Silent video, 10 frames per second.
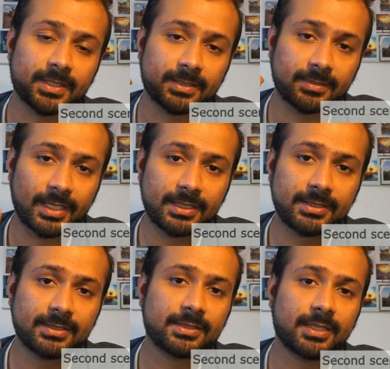some
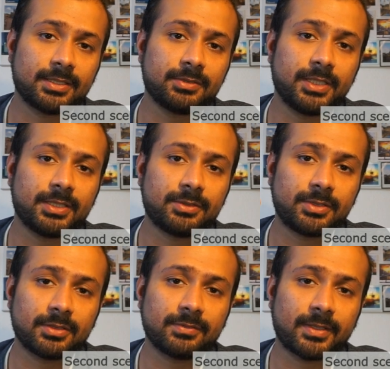adult then you need
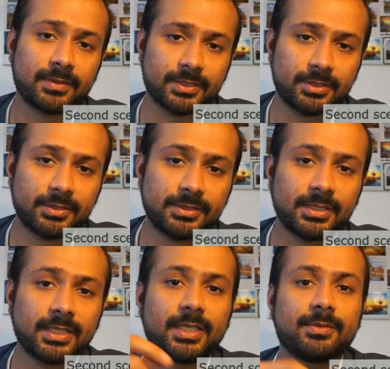2500 euros
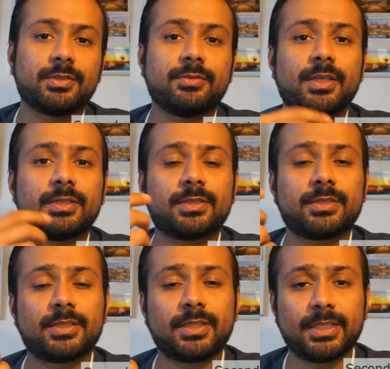if you
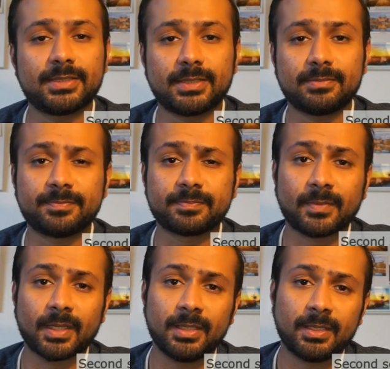inviting some
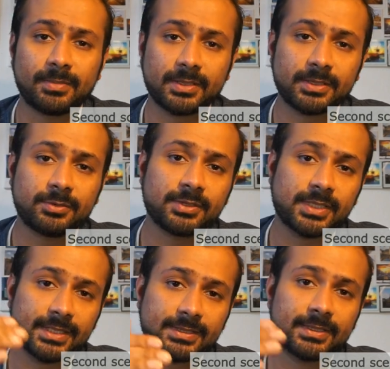person who
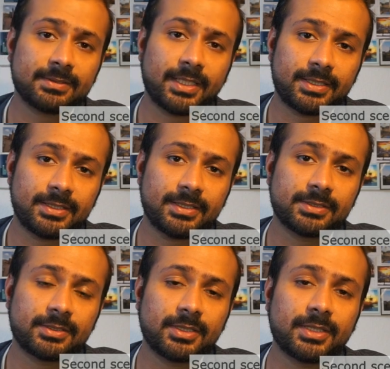is less than 18
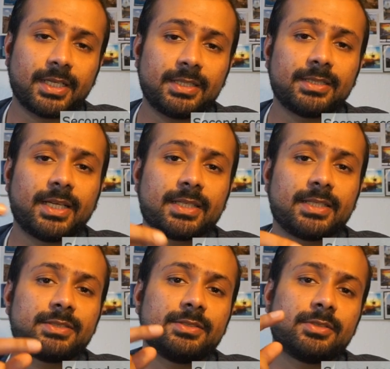years old then in that
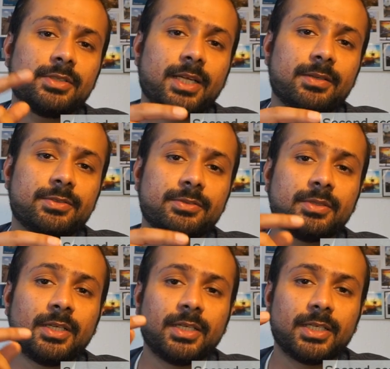case you only have to
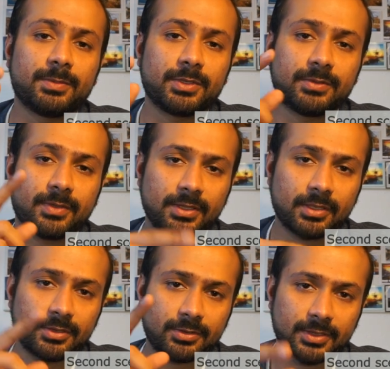deposit
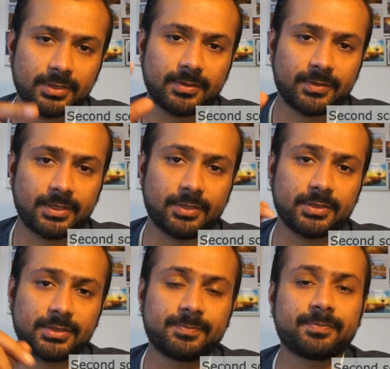1250 euros